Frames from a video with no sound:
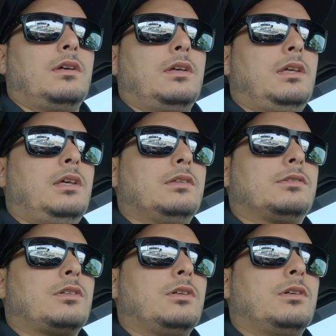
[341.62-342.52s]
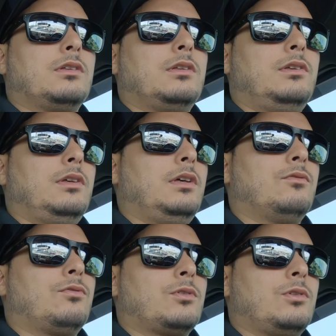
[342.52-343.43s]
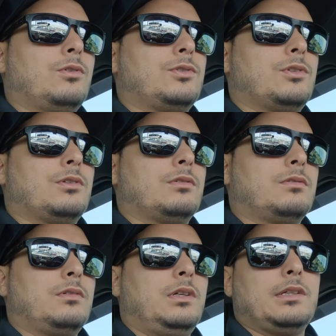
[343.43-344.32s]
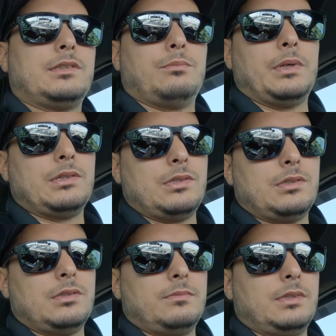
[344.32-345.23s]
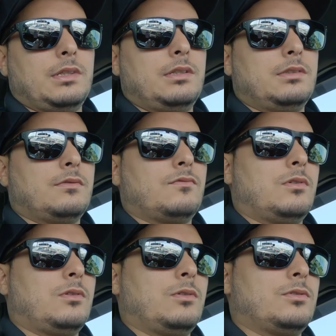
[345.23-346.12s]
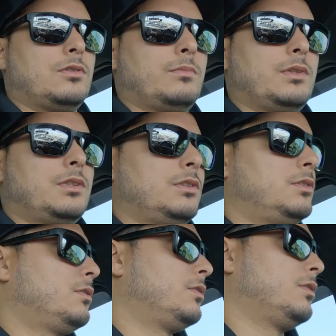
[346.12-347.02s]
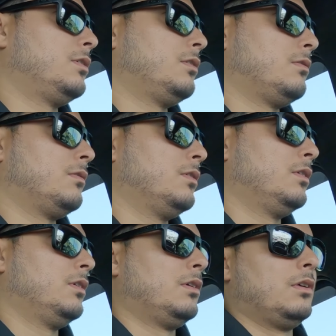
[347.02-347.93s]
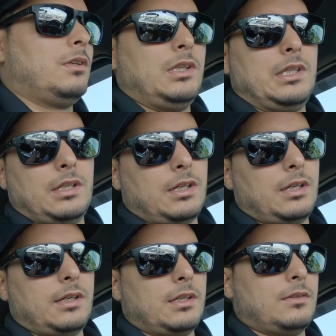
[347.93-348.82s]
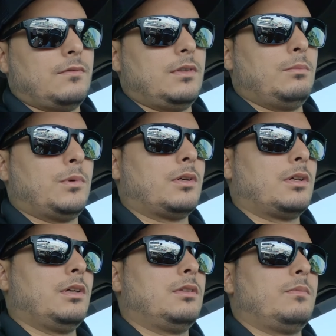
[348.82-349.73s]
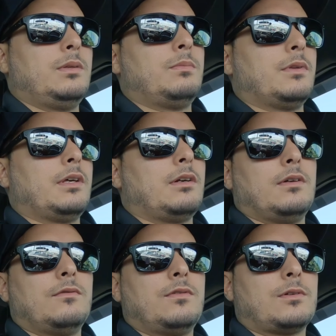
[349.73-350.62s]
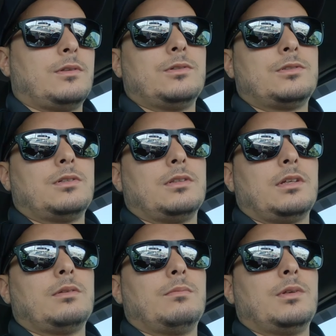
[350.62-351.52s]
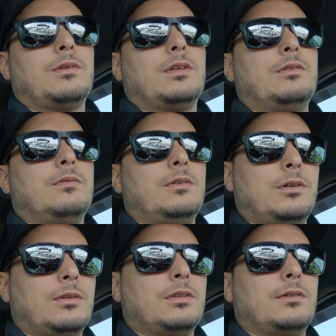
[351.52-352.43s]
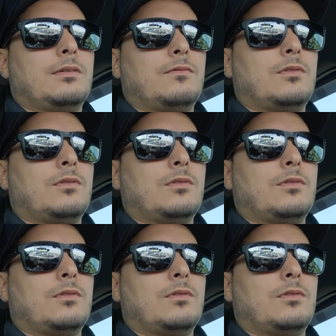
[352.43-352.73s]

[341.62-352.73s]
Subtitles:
He is currently in foreclosure. He hasn't mentioned to me that he's in foreclosure, but just so you know, you cannot actively market to people that are in foreclosure and let them know that you know that they're in